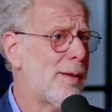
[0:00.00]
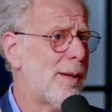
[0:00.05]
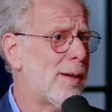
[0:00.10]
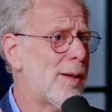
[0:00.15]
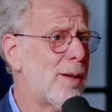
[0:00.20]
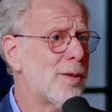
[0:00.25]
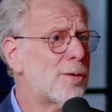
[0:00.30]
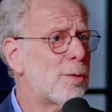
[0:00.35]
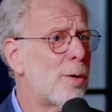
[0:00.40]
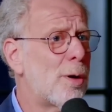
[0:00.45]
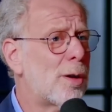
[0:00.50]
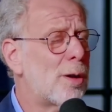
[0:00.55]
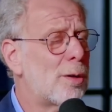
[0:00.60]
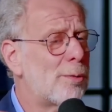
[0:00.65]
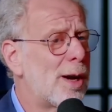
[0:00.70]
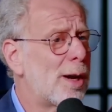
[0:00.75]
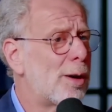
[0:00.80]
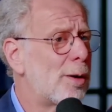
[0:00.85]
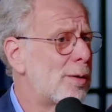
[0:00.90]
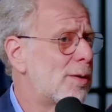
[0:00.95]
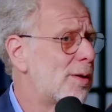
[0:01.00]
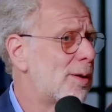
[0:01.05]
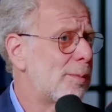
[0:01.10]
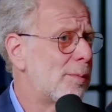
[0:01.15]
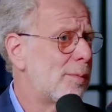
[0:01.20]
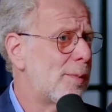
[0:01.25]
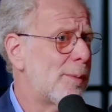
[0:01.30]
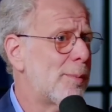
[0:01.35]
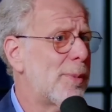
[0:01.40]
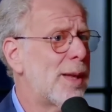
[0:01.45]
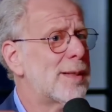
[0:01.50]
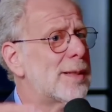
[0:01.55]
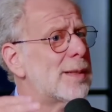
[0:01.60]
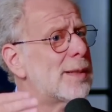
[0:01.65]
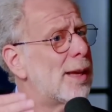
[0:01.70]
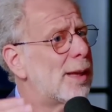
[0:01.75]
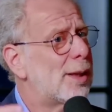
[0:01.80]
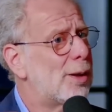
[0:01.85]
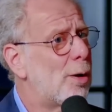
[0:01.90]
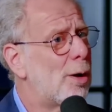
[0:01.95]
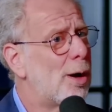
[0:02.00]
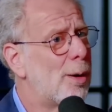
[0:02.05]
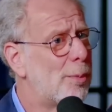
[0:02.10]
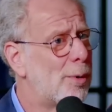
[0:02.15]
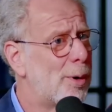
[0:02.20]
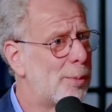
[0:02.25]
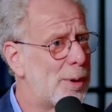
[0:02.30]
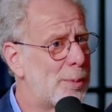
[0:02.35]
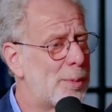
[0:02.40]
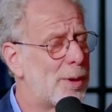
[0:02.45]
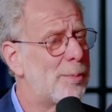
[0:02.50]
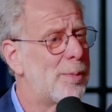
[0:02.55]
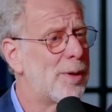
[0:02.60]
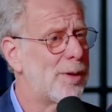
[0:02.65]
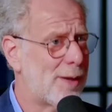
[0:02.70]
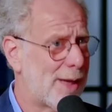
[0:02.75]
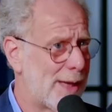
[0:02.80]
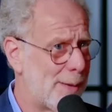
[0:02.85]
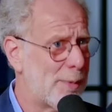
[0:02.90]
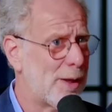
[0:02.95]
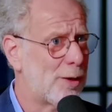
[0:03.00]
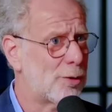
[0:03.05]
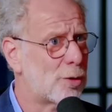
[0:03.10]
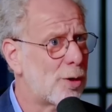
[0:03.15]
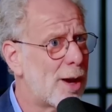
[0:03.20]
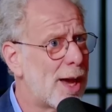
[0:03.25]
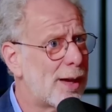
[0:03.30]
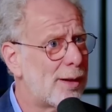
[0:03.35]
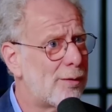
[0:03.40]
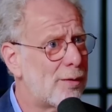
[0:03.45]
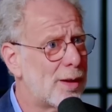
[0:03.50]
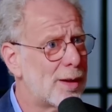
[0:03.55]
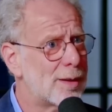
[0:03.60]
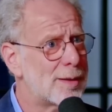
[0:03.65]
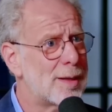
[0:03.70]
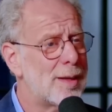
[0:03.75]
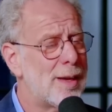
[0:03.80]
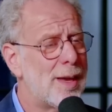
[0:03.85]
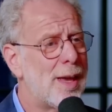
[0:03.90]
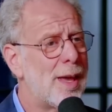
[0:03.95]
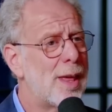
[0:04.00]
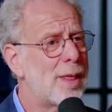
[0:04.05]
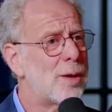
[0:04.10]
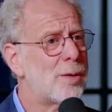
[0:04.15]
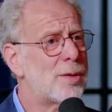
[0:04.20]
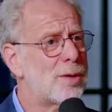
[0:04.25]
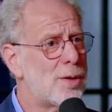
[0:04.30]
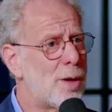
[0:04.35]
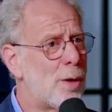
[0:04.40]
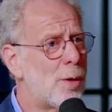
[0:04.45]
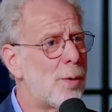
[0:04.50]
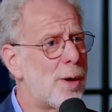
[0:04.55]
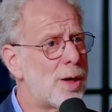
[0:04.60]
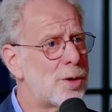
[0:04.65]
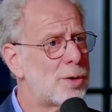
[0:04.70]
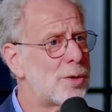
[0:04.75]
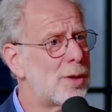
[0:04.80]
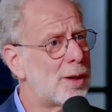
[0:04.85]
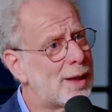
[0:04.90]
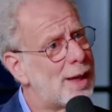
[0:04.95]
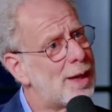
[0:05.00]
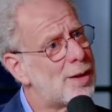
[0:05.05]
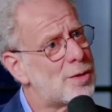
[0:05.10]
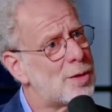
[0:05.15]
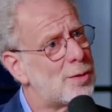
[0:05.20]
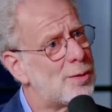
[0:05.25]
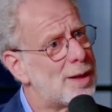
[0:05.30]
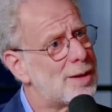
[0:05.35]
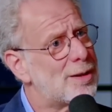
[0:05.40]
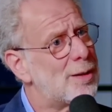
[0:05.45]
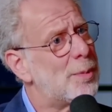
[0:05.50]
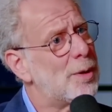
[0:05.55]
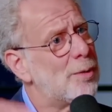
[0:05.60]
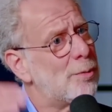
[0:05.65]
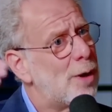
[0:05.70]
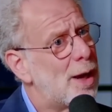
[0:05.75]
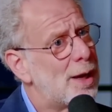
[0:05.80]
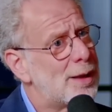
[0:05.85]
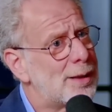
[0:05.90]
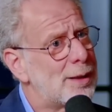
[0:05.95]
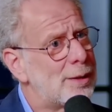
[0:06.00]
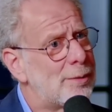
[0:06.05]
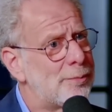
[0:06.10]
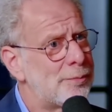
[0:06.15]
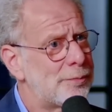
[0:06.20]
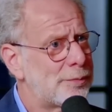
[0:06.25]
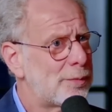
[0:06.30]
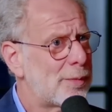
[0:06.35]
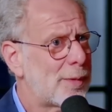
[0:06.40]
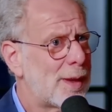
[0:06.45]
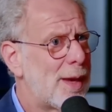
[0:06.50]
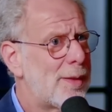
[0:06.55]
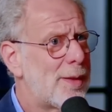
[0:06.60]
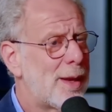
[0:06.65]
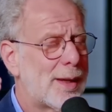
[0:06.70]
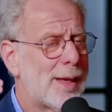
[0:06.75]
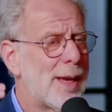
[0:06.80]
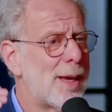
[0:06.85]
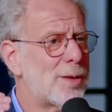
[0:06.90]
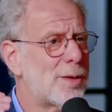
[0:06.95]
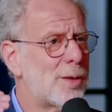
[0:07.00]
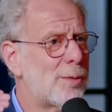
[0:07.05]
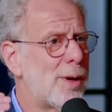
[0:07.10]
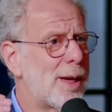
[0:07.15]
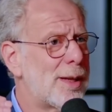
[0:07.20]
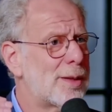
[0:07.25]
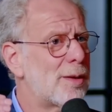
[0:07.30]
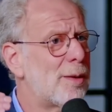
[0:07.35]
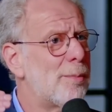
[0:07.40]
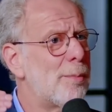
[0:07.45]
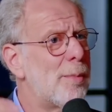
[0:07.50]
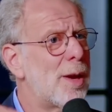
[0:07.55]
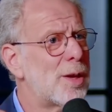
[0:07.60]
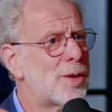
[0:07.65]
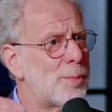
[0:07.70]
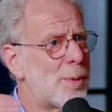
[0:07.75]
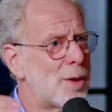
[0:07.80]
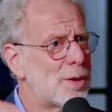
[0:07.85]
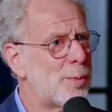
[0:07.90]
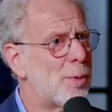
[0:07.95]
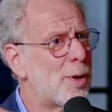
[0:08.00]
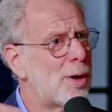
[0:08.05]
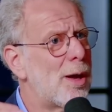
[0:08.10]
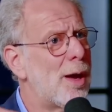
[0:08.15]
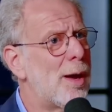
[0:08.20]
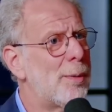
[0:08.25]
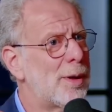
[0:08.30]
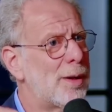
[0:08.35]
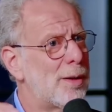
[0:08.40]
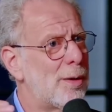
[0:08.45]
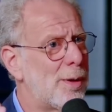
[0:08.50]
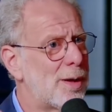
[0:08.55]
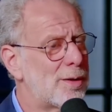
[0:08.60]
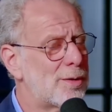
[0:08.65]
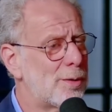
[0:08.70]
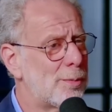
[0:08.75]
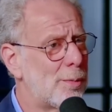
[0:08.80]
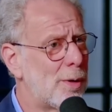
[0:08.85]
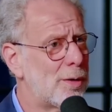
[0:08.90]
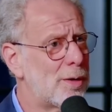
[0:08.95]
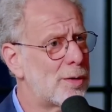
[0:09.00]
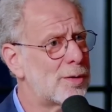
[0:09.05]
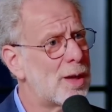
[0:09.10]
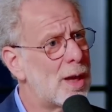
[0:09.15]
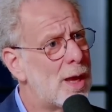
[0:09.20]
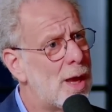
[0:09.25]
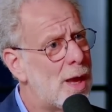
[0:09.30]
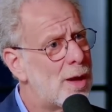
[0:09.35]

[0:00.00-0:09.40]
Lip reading: historical records in places like Europe where people have been keeping track of this, there is no question that cancer rates have been rising and that cancer rates are much, much more common in the Western world. There's a